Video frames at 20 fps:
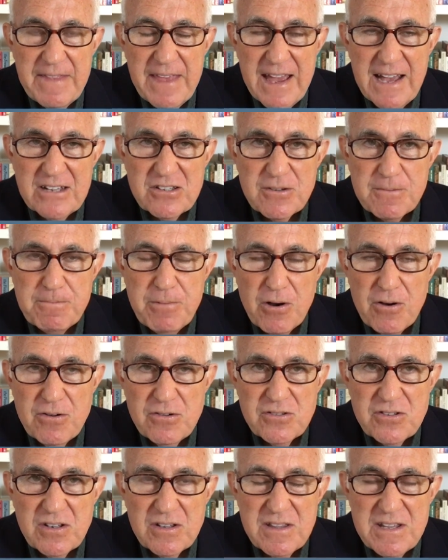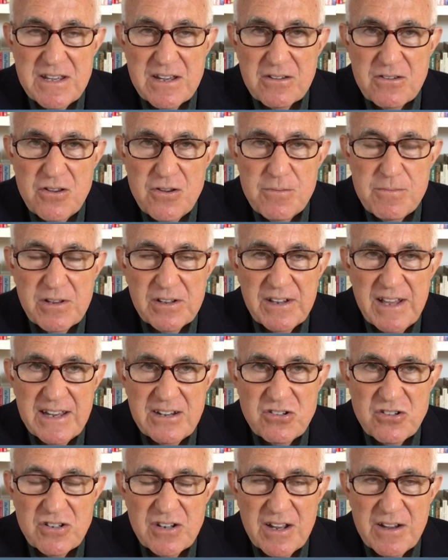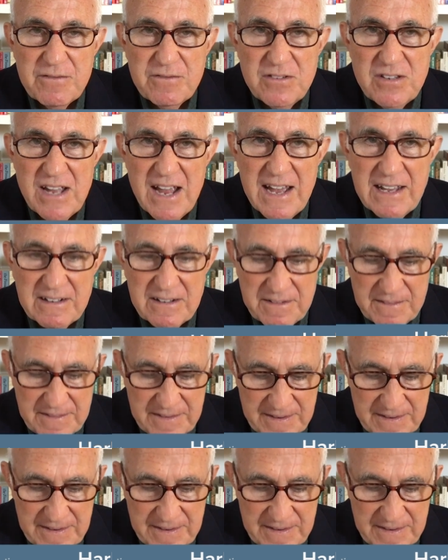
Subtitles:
as opposed to the accumulation of debt.